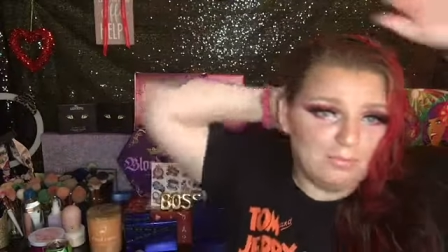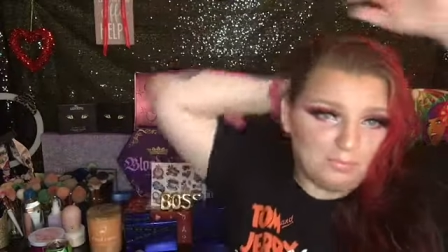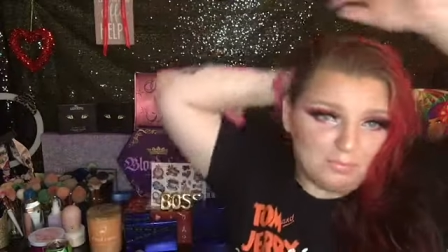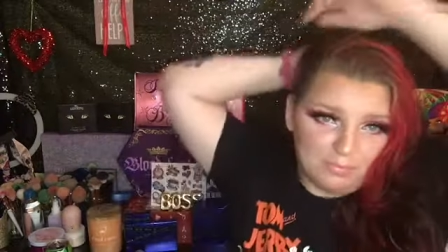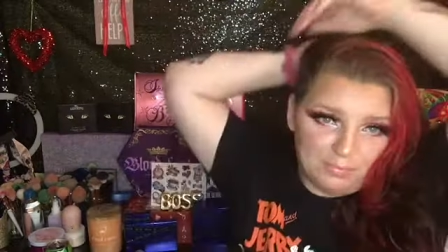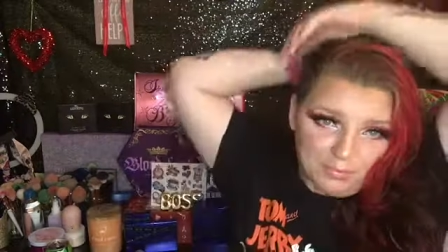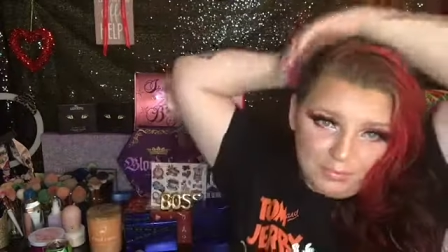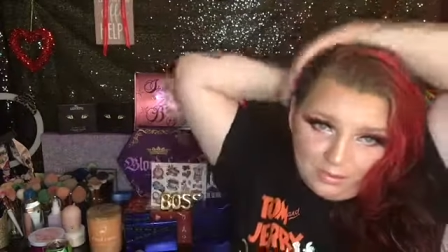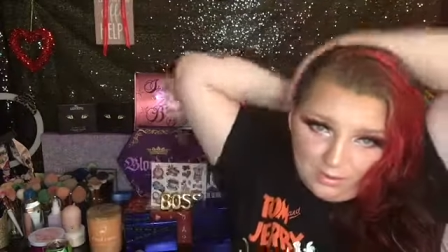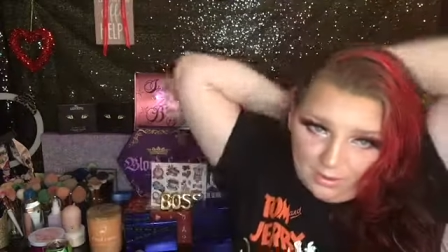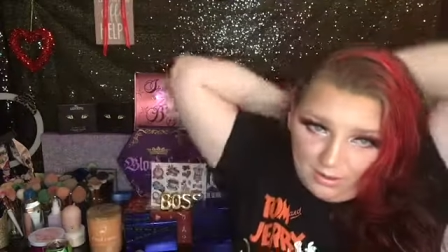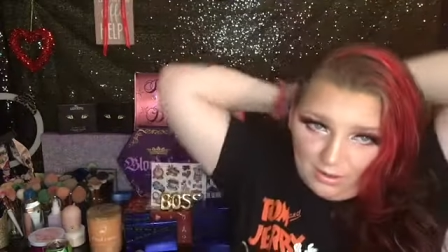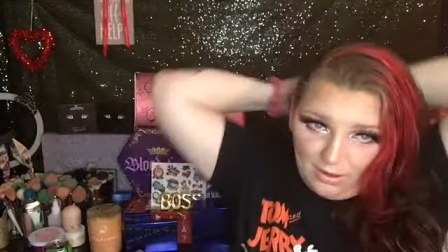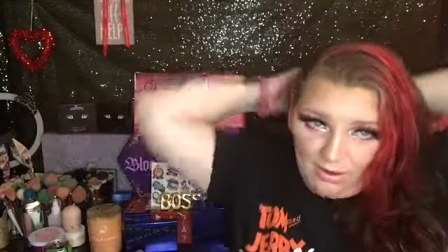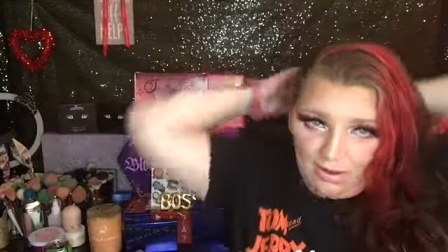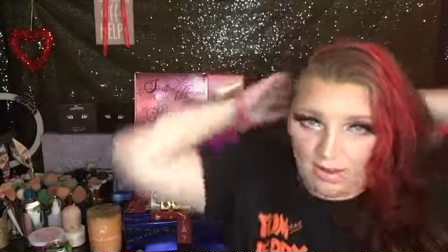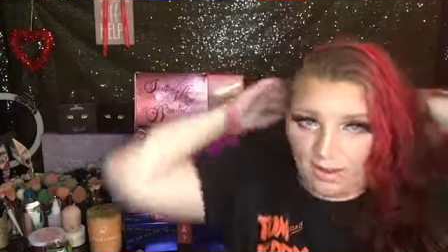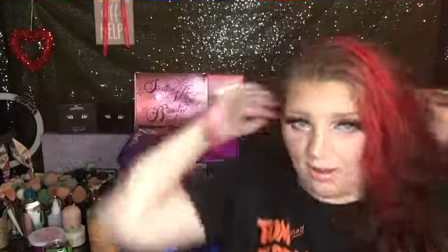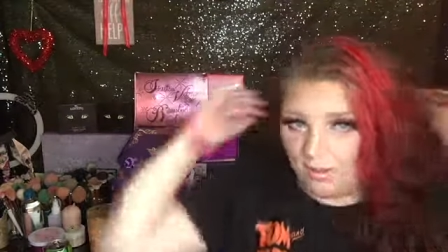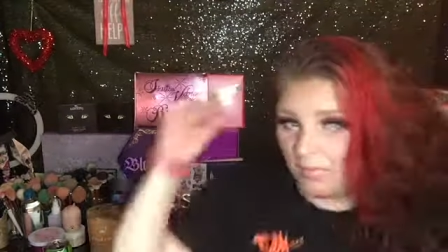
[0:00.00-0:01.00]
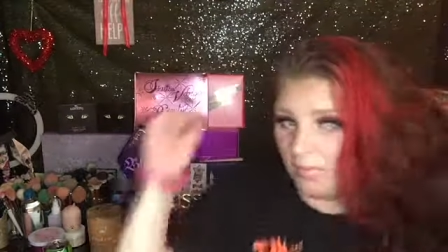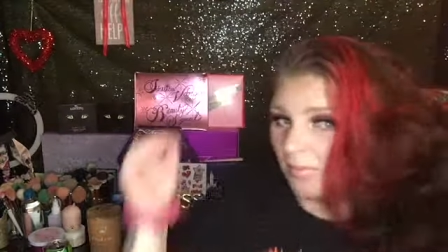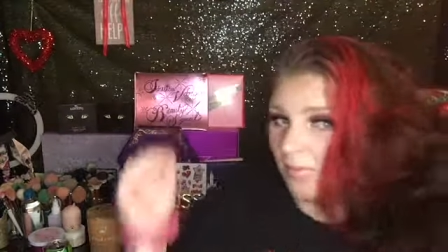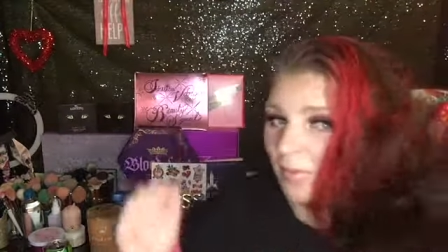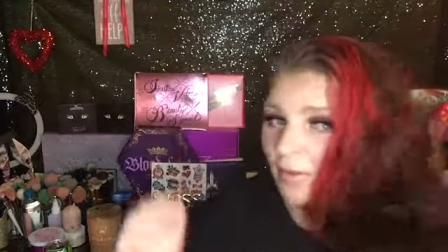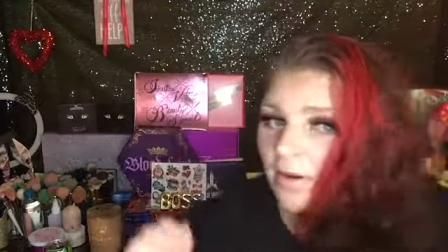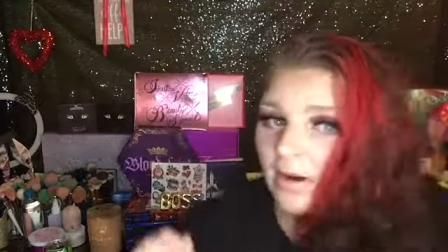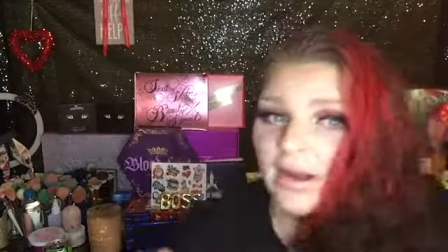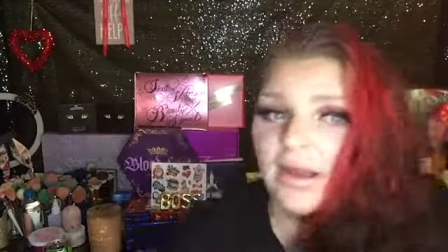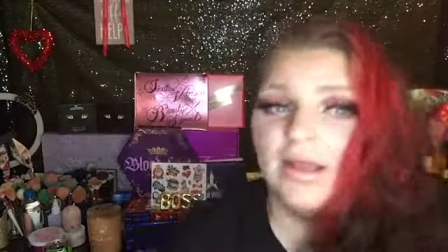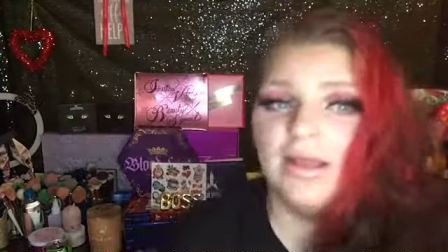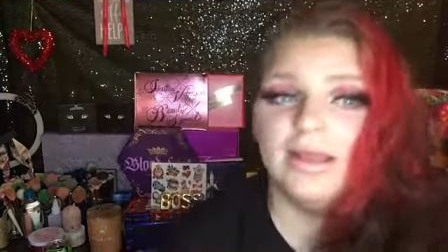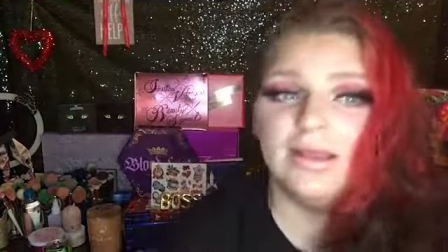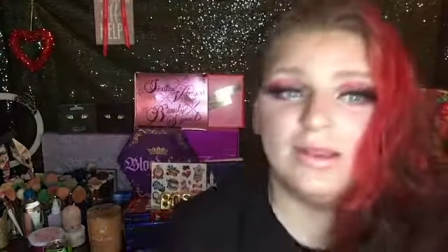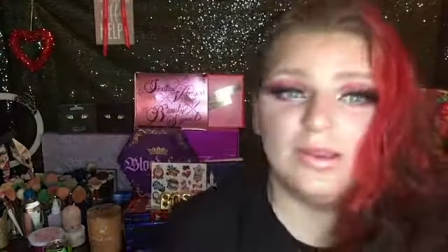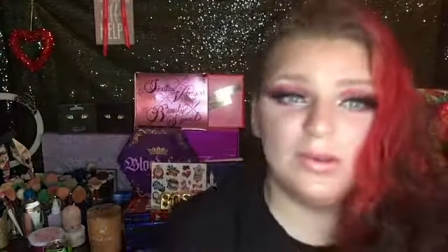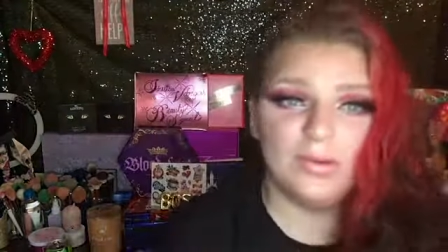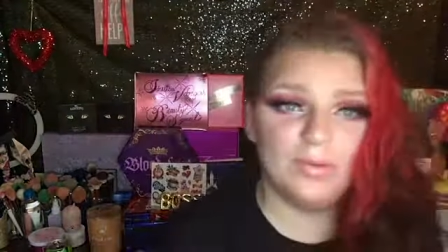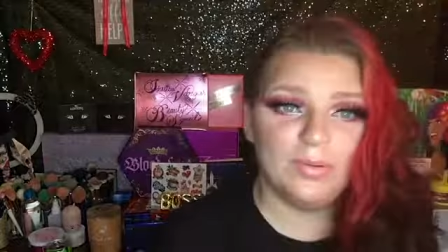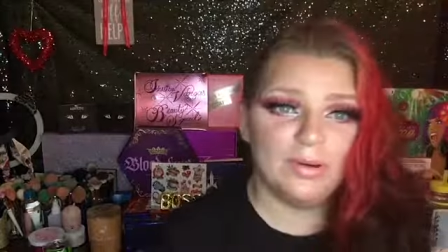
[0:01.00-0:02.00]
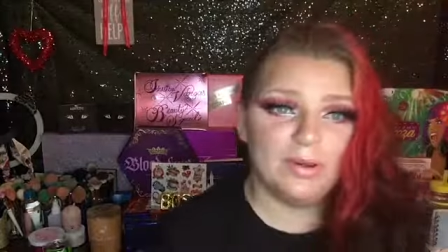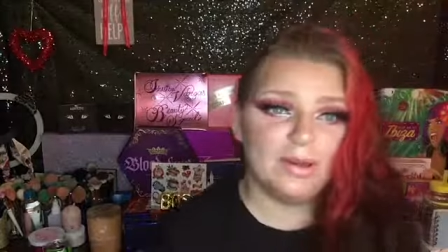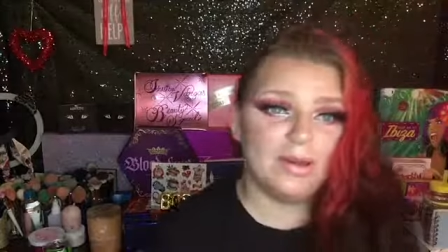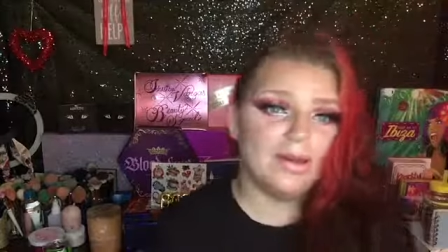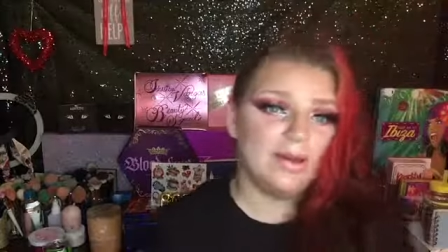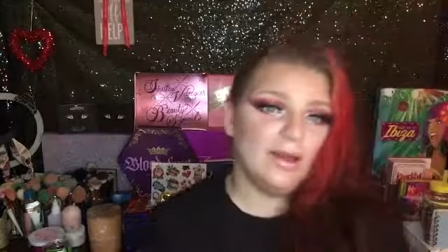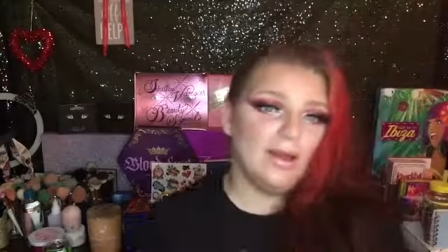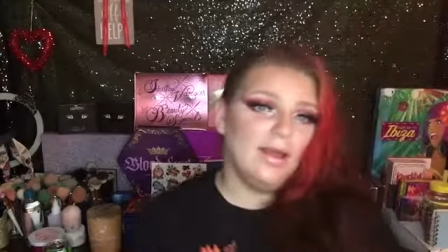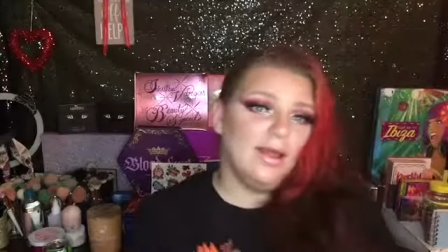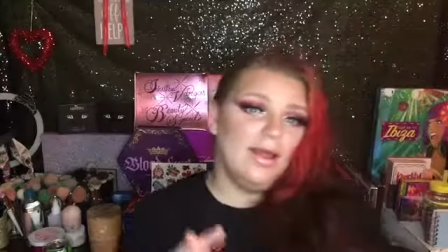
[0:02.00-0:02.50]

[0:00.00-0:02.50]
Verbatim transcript: put a lot more into it.